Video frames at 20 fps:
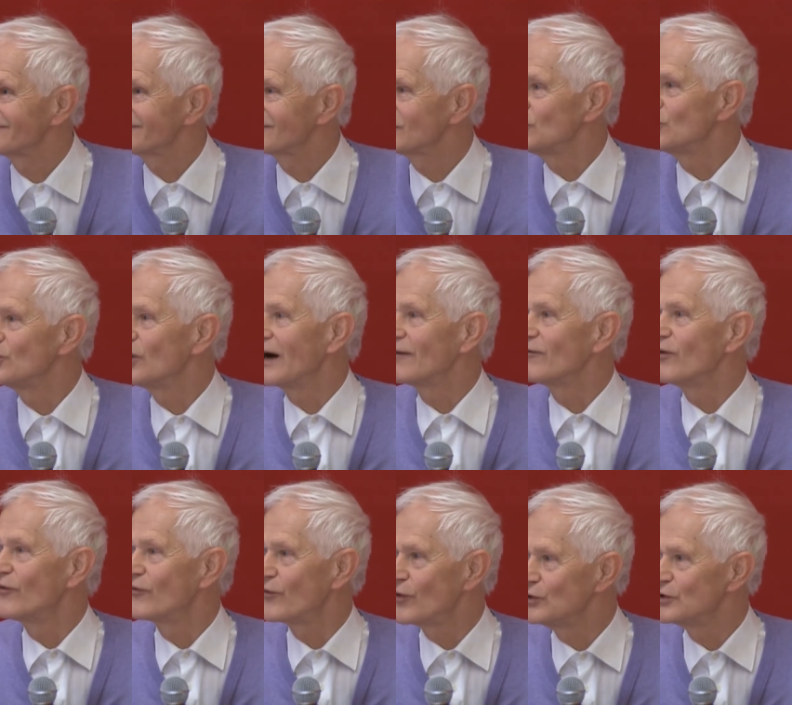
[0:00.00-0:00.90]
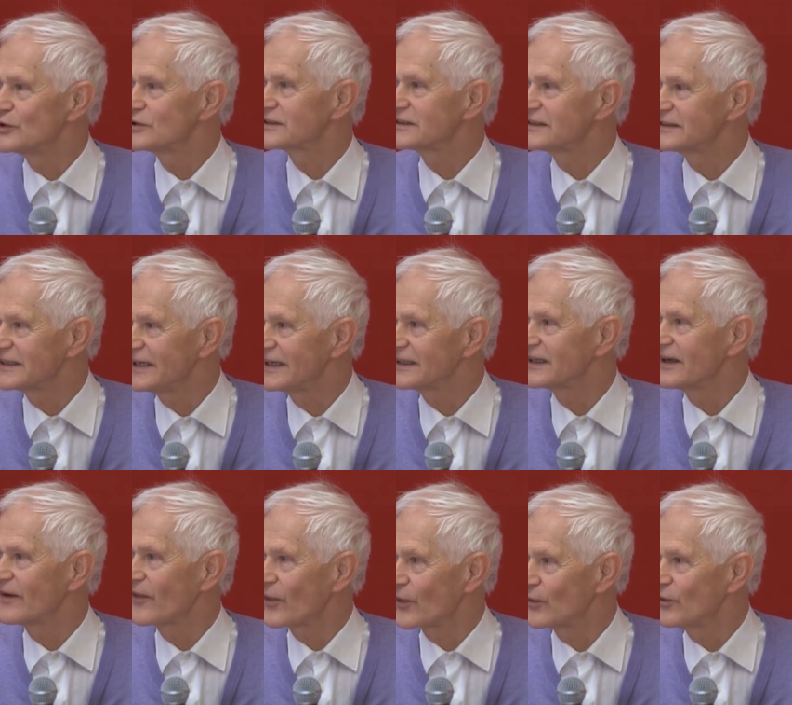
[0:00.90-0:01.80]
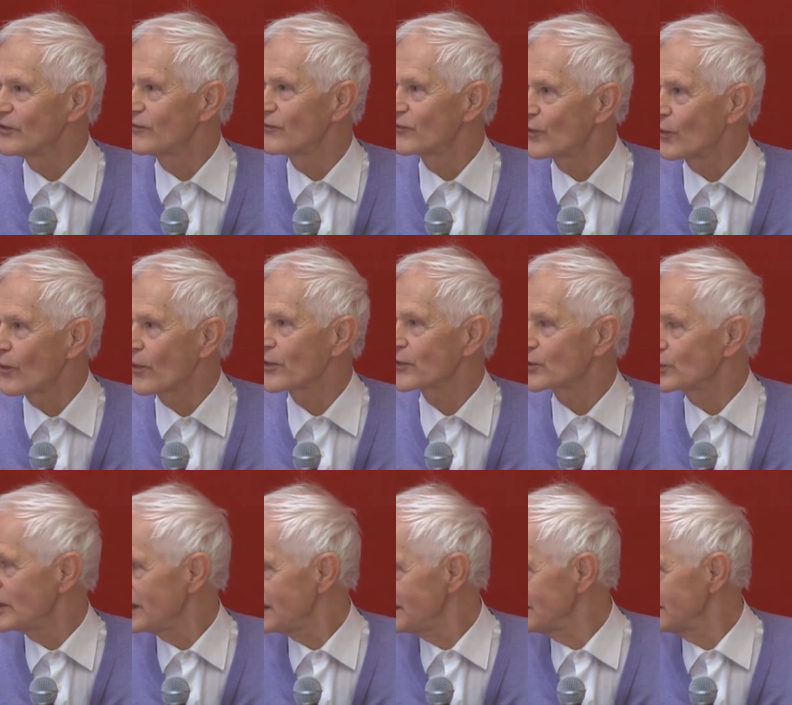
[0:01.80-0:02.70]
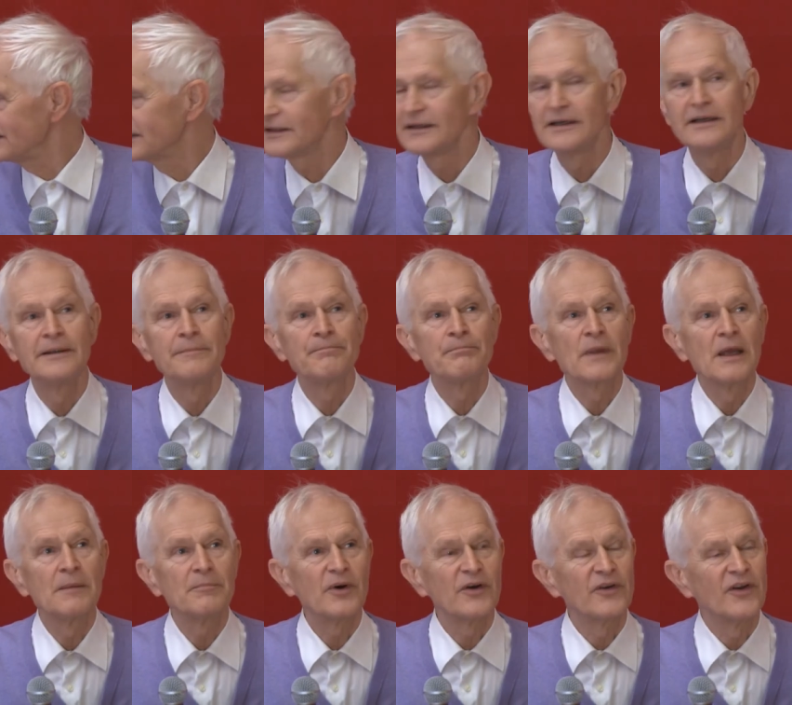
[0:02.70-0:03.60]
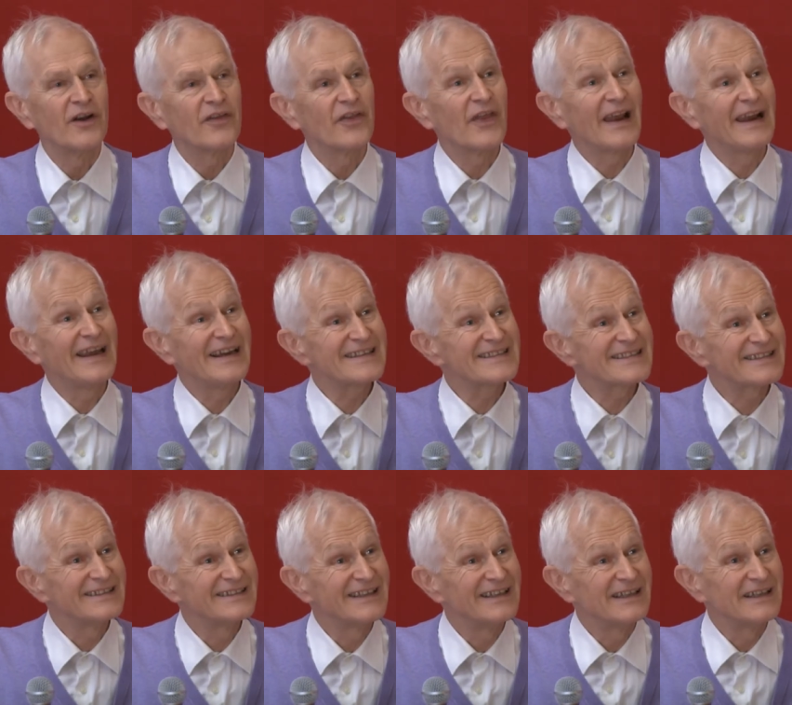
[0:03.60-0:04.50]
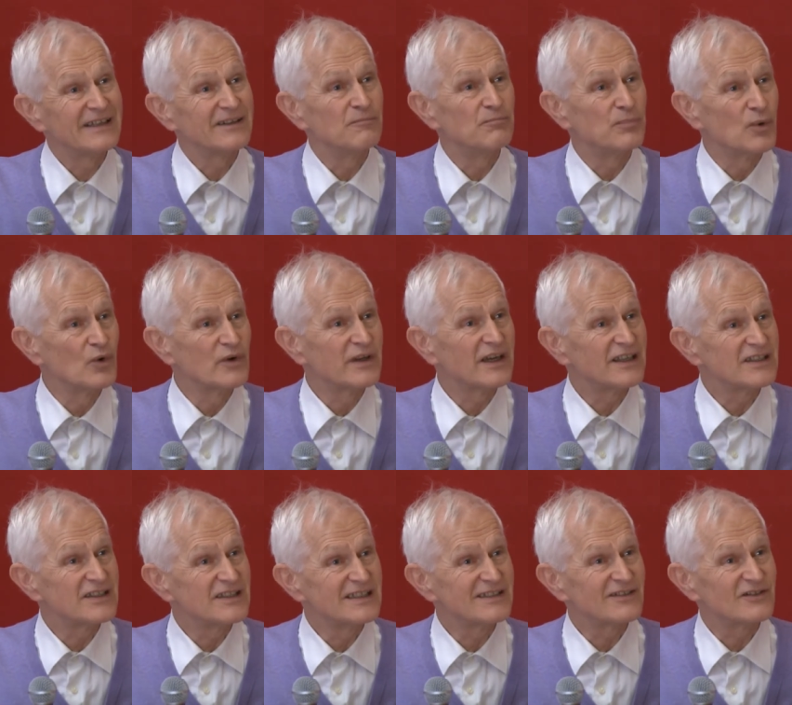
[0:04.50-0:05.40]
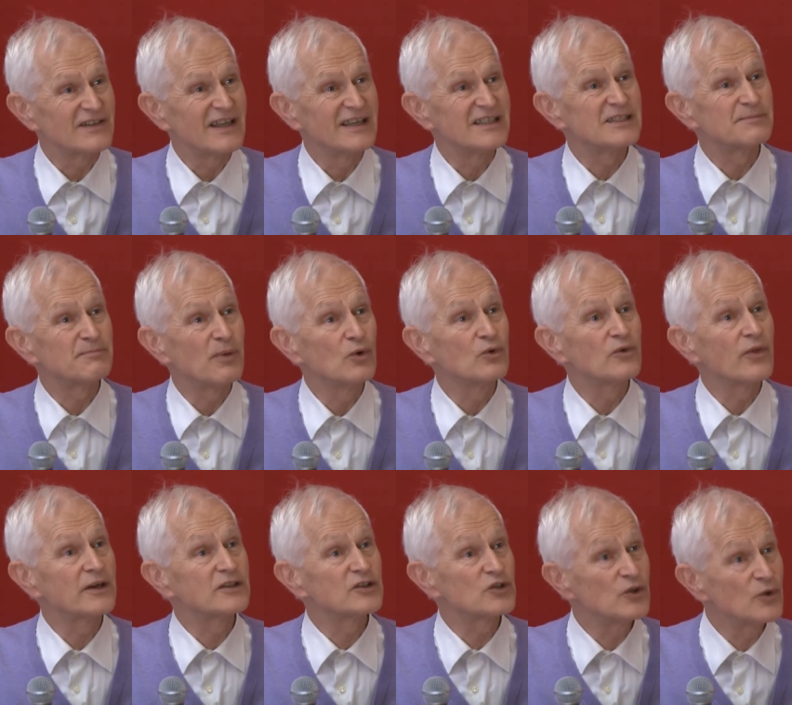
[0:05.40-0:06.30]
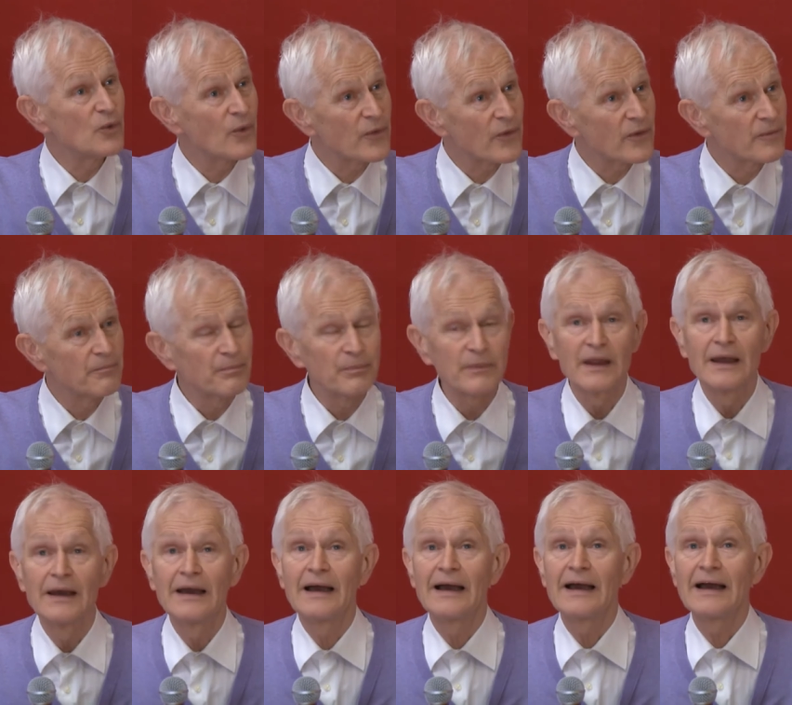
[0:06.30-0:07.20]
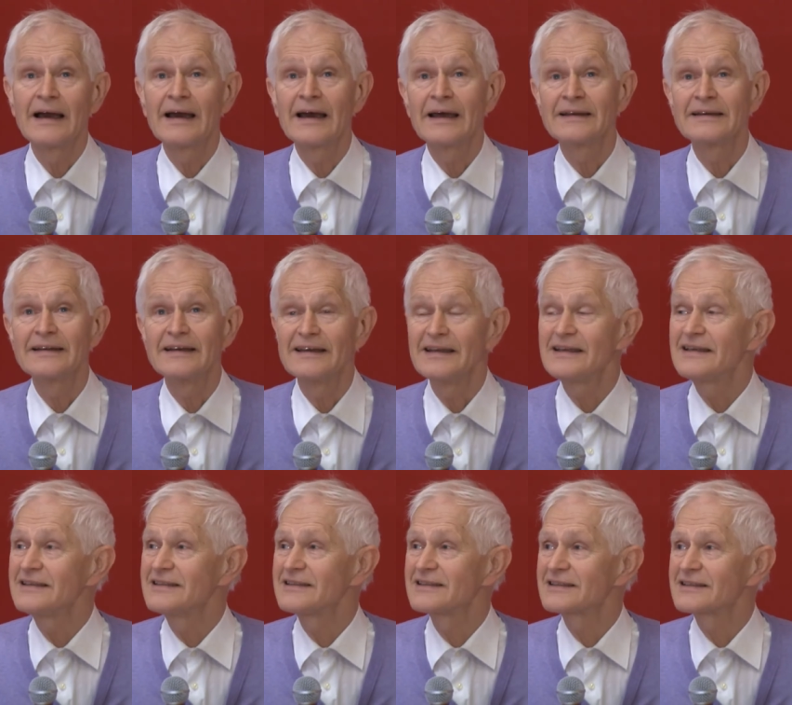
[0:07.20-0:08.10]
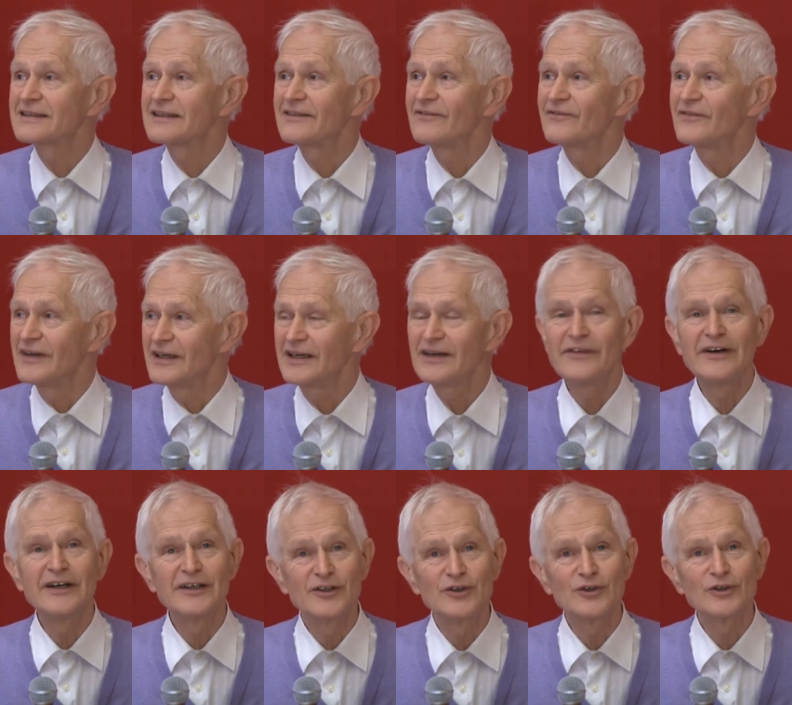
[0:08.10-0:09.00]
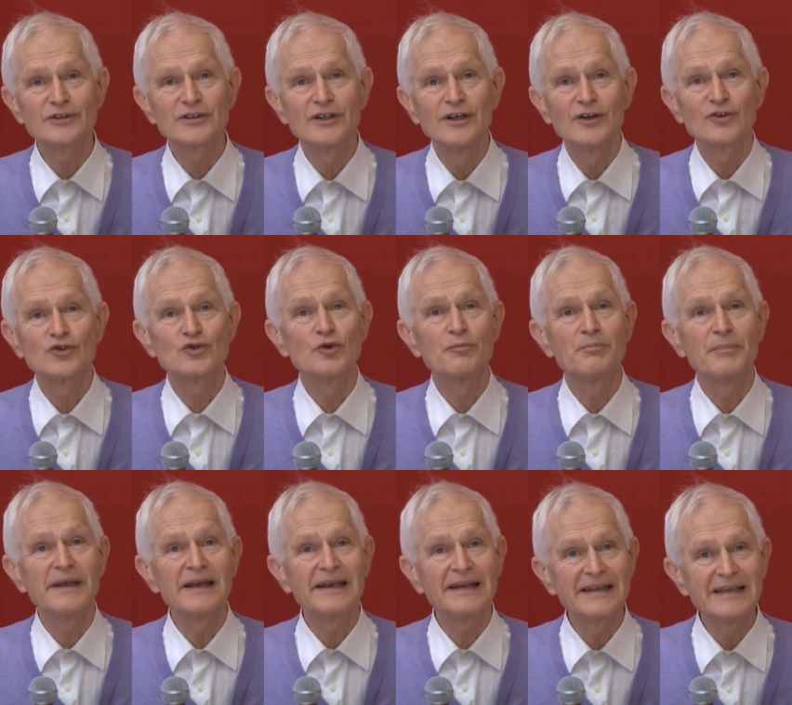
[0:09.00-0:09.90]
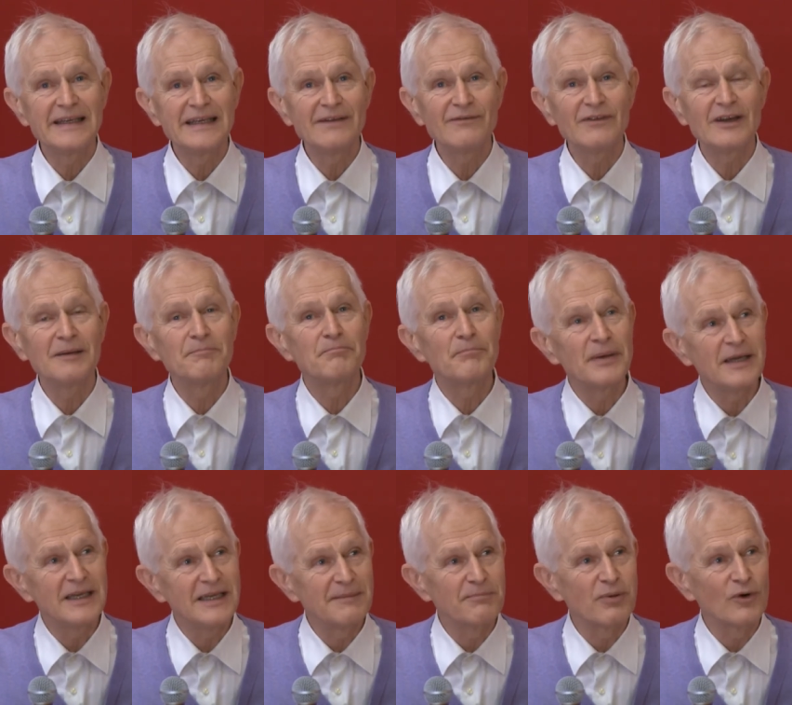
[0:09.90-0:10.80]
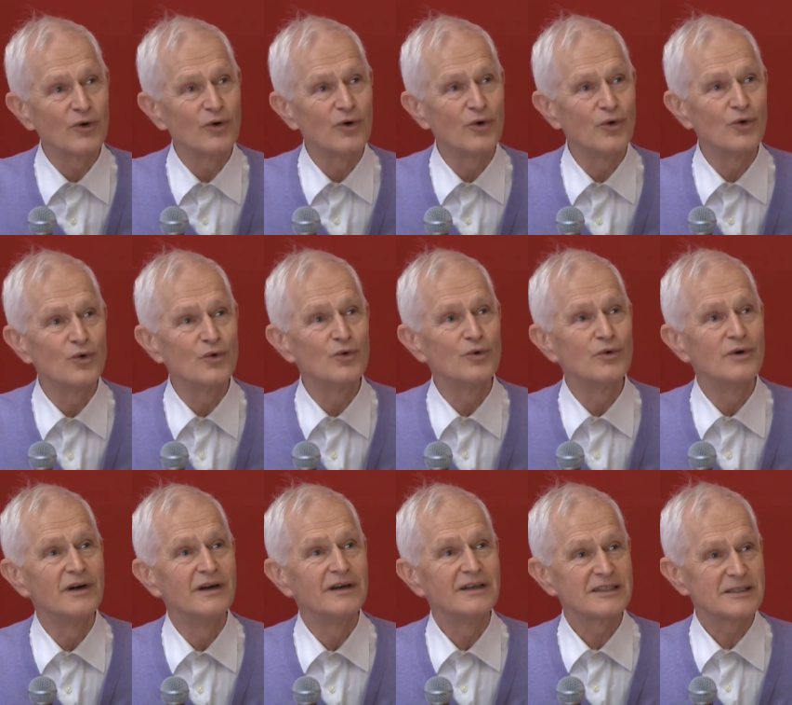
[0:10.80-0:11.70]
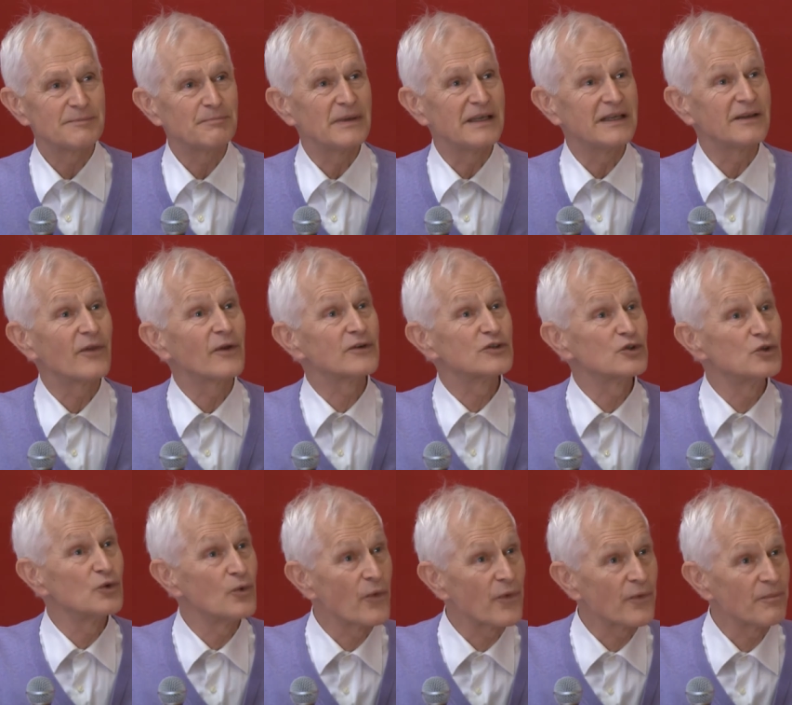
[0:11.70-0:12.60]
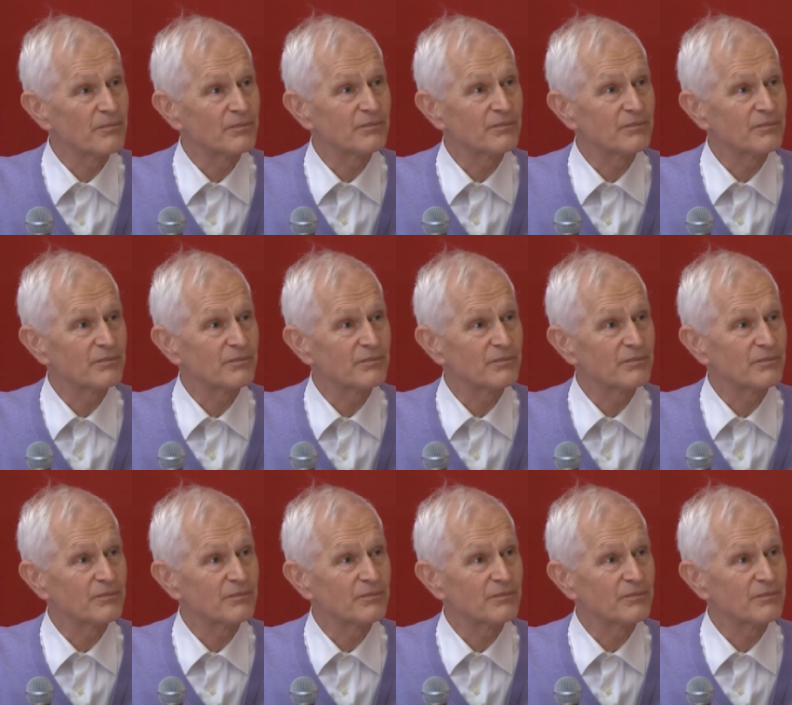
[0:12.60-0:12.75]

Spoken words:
You have the first, second, third, fourth grade. But nonetheless, Buddha, Jesus, they spoke the truth. And it is very, very good to believe in people who speak the truth.